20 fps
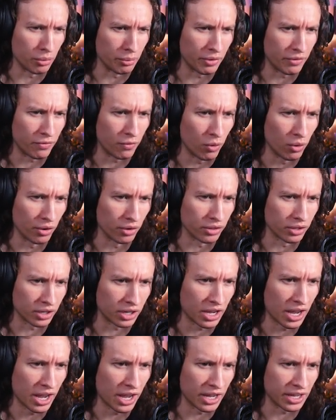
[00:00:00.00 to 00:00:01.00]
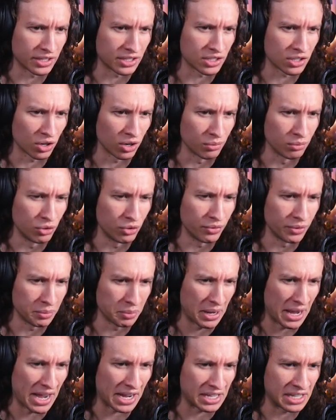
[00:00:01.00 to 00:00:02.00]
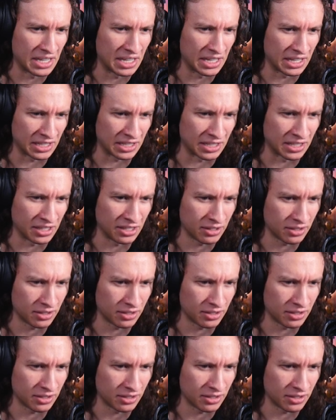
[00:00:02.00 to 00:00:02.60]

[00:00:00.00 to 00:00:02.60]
before the gangs start moving back in.